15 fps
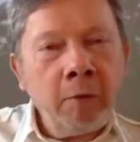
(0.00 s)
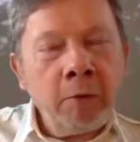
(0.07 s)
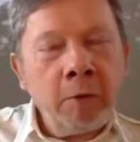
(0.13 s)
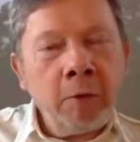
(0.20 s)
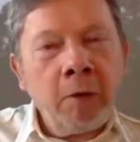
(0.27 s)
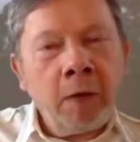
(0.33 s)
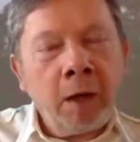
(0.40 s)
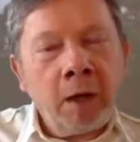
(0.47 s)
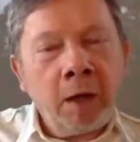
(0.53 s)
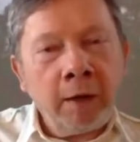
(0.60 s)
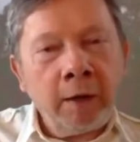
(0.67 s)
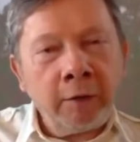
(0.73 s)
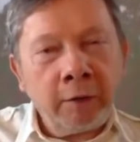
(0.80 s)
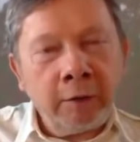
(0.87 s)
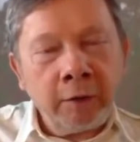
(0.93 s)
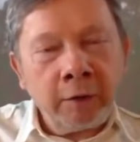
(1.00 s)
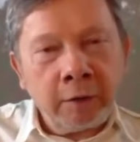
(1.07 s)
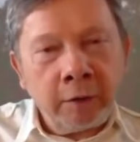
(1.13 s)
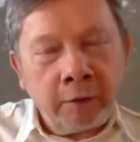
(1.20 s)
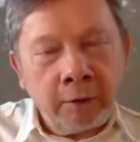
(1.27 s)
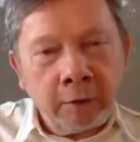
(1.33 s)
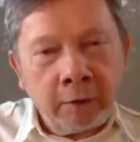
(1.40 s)
who you are as a
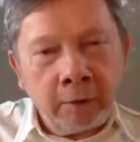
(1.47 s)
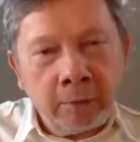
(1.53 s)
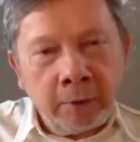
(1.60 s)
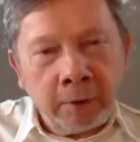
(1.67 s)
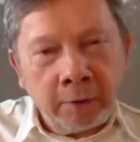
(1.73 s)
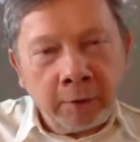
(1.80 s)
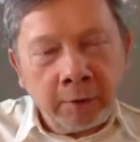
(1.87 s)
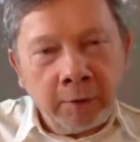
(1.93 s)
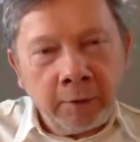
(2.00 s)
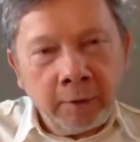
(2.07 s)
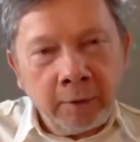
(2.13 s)
historical person?